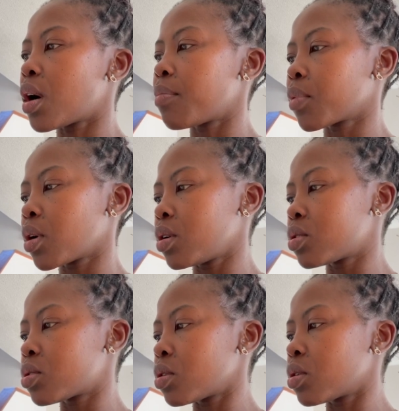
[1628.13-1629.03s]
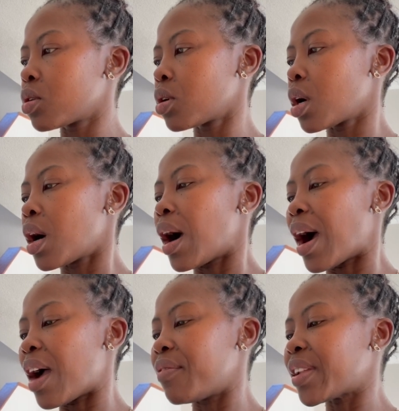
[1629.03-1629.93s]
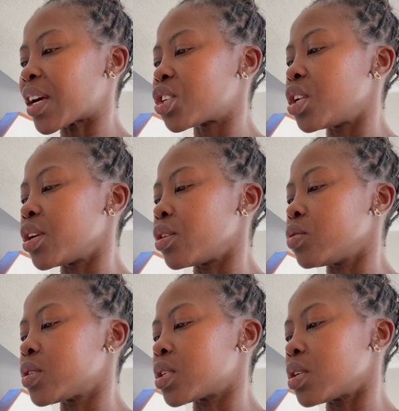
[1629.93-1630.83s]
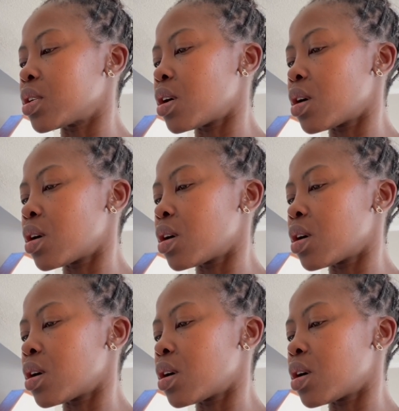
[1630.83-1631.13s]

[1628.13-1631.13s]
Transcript: I haven't actually used it.